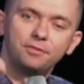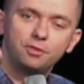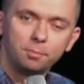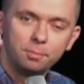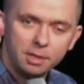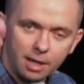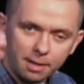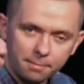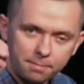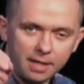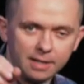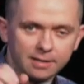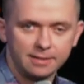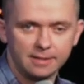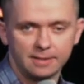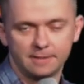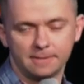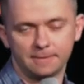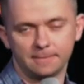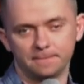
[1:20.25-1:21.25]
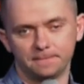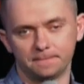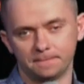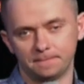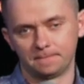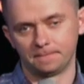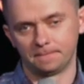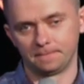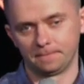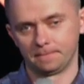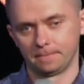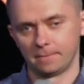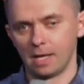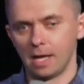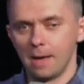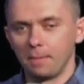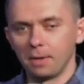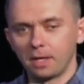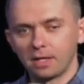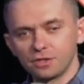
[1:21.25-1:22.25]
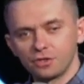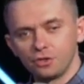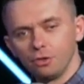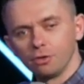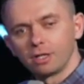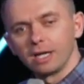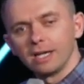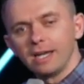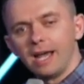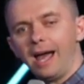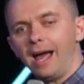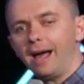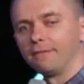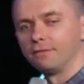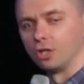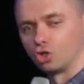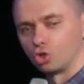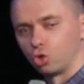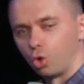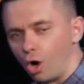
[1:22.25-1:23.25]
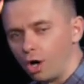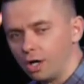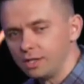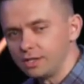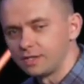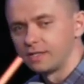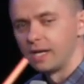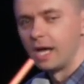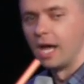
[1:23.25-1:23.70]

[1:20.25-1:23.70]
to be abundant. Because you can have the toys,